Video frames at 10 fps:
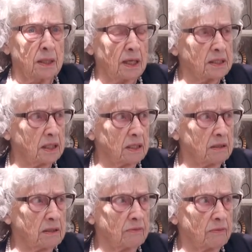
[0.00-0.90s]

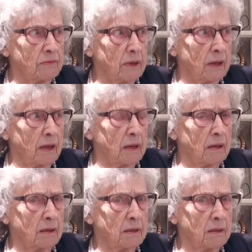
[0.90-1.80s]

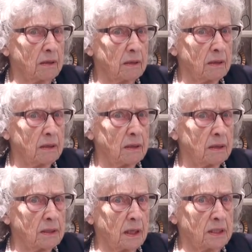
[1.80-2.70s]

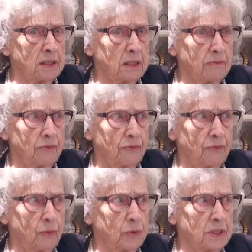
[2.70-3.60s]

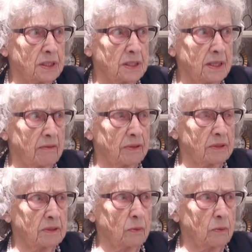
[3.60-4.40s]
1947.